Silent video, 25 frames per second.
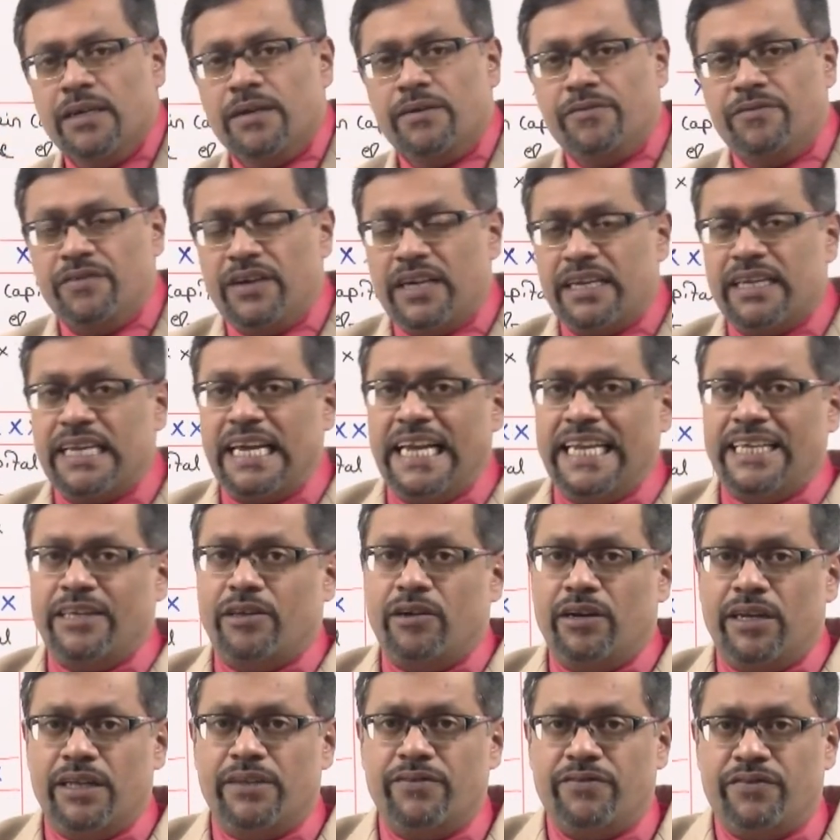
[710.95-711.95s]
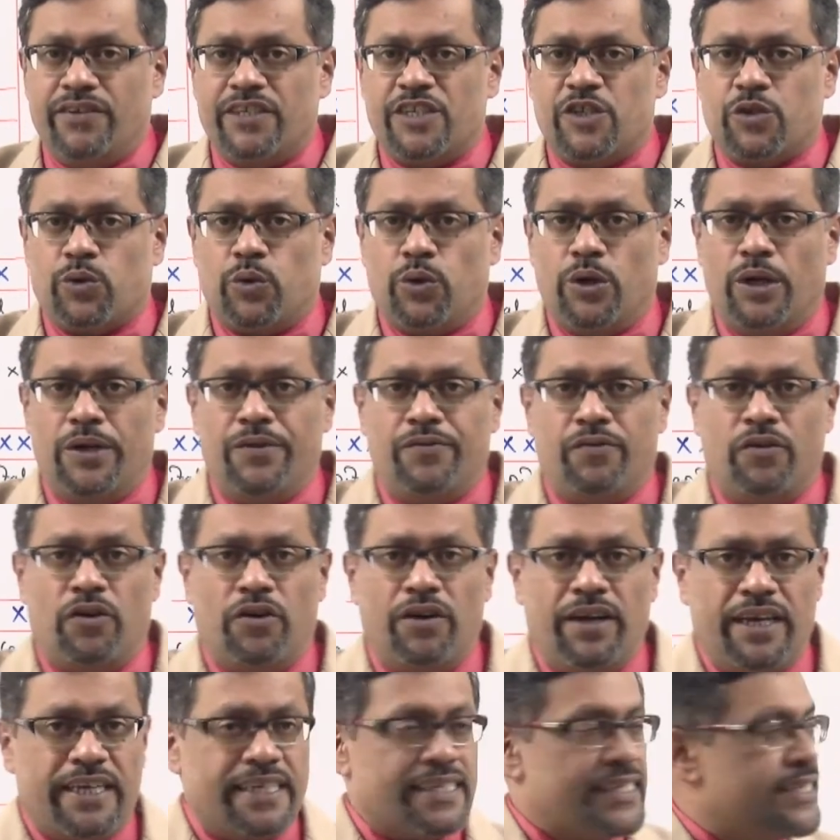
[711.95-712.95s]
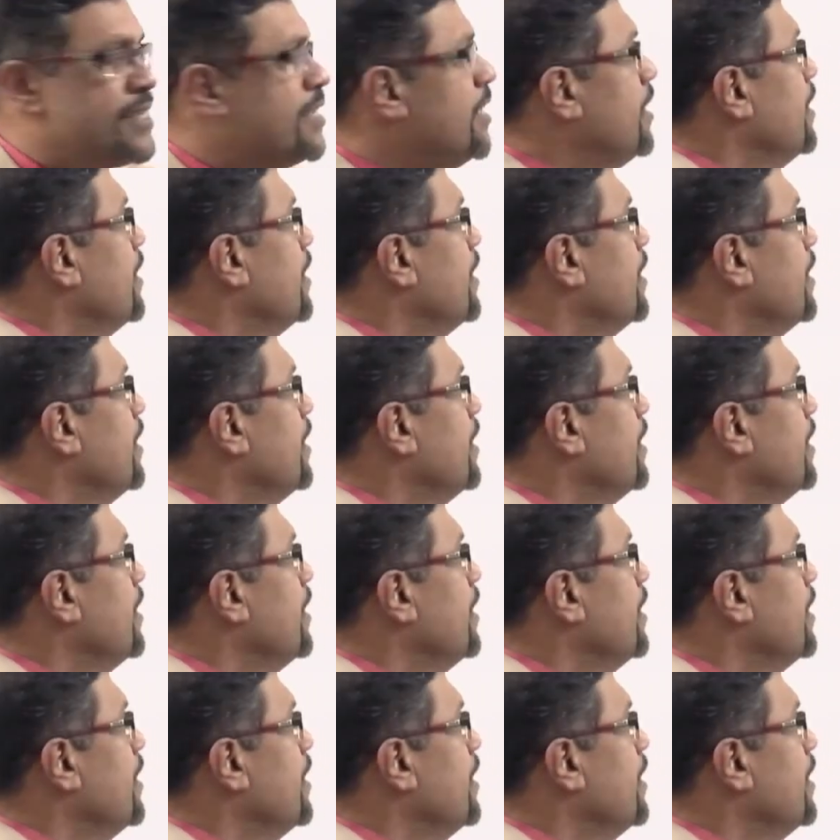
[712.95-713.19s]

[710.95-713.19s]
We are calculating first only for X.